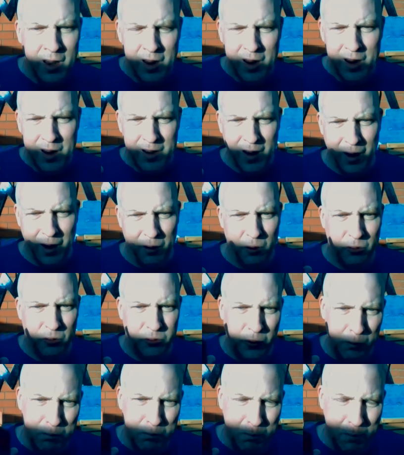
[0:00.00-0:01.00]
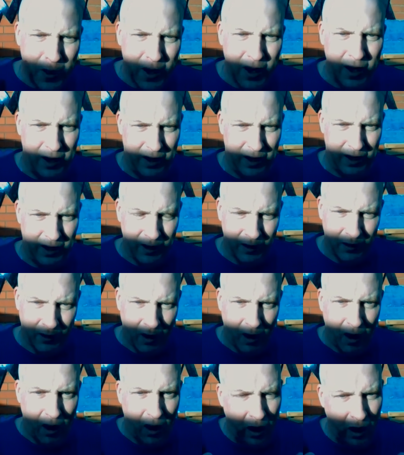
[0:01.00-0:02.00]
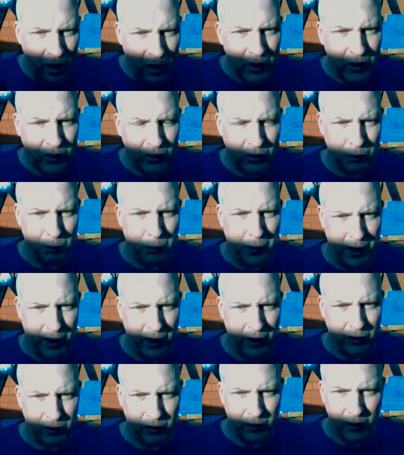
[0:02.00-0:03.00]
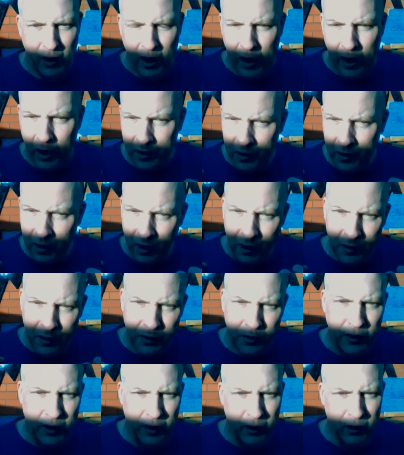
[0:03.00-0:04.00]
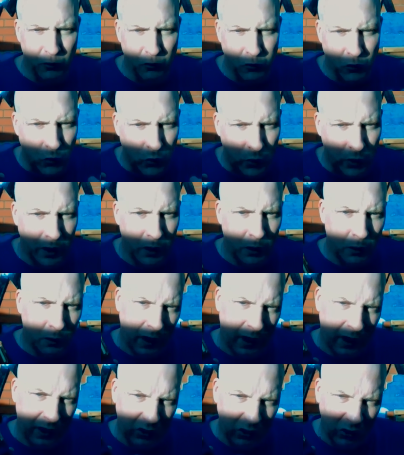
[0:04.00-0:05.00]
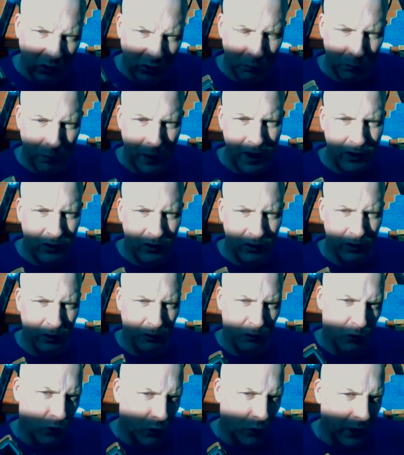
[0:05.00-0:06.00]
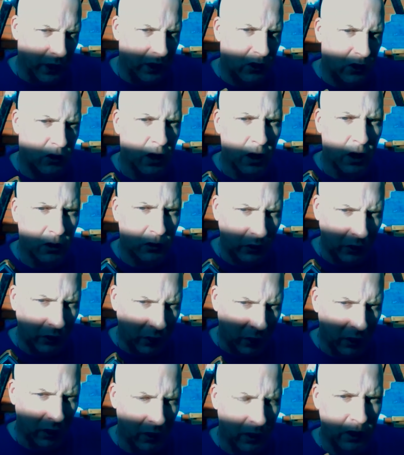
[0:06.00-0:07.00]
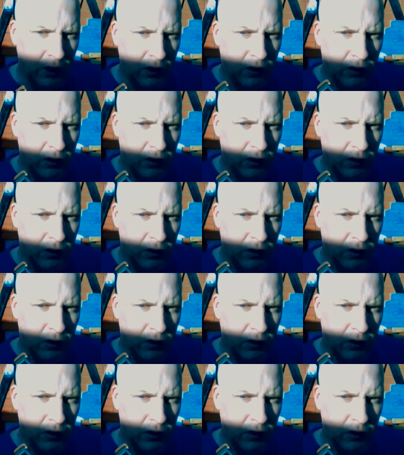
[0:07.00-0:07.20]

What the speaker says: Now, for me, I smell it and I think of real expensive, rich Turkish